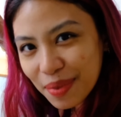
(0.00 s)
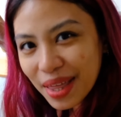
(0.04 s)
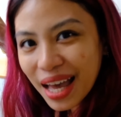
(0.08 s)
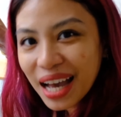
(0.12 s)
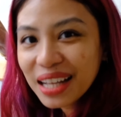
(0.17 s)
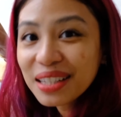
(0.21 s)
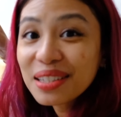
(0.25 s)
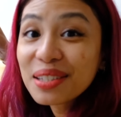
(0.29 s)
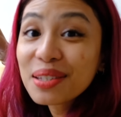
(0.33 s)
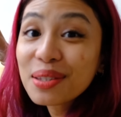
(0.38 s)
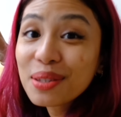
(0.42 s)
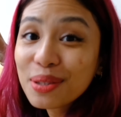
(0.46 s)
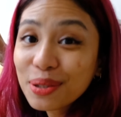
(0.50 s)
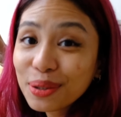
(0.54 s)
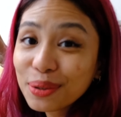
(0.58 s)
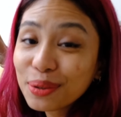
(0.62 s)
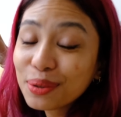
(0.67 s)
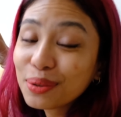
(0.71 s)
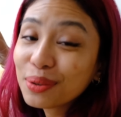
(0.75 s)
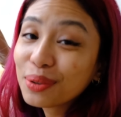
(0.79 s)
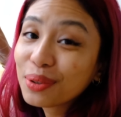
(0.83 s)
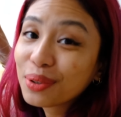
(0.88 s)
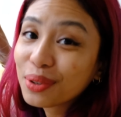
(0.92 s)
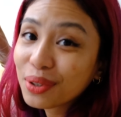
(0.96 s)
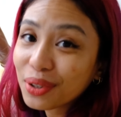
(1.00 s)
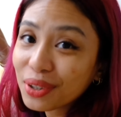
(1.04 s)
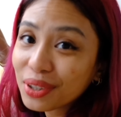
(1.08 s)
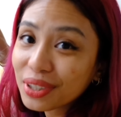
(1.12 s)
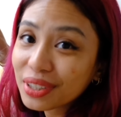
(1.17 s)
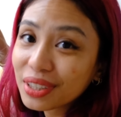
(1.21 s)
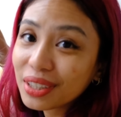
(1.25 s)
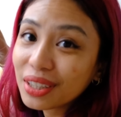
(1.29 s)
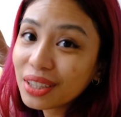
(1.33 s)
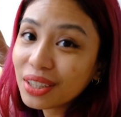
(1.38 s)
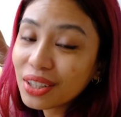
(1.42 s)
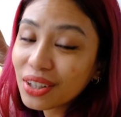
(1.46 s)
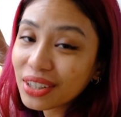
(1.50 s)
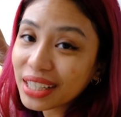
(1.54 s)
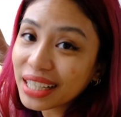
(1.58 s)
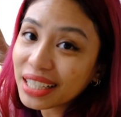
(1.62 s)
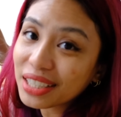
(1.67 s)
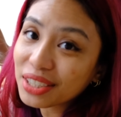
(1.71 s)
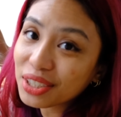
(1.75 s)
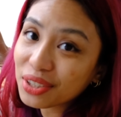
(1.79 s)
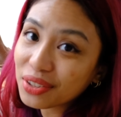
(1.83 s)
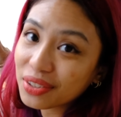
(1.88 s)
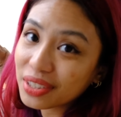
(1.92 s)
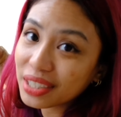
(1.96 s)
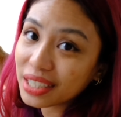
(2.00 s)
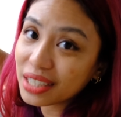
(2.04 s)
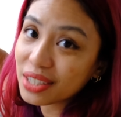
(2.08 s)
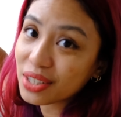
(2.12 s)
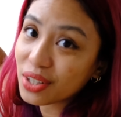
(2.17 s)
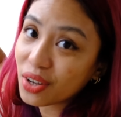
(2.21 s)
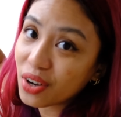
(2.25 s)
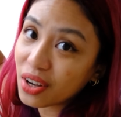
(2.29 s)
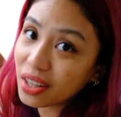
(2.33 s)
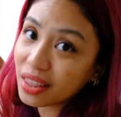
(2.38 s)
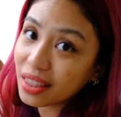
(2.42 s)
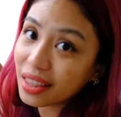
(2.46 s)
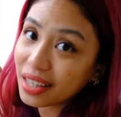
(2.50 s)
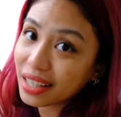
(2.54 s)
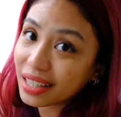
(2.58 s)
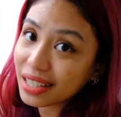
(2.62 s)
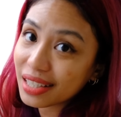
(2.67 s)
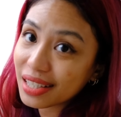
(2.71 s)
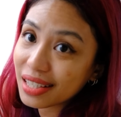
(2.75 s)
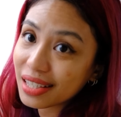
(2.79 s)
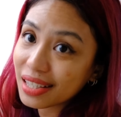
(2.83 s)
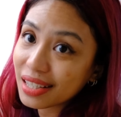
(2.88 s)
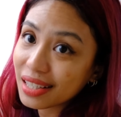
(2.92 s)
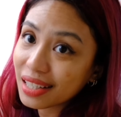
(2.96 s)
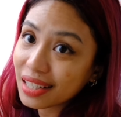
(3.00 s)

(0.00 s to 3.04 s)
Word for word: That's two good looking screens on this.